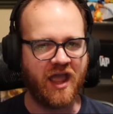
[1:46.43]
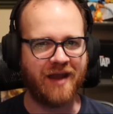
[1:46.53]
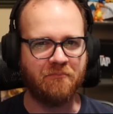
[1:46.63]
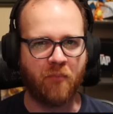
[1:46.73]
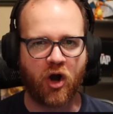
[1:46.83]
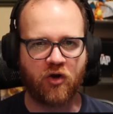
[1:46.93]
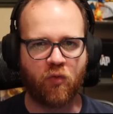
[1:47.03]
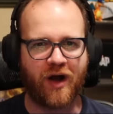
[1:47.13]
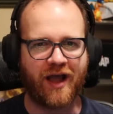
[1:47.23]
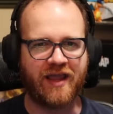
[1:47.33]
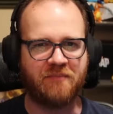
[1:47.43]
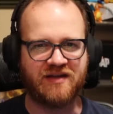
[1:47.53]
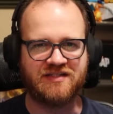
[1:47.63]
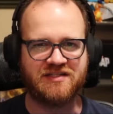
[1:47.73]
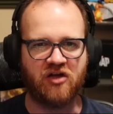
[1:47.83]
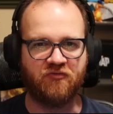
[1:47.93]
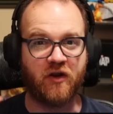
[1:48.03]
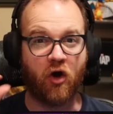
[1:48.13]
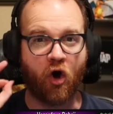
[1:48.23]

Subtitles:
and Mogwai and myself had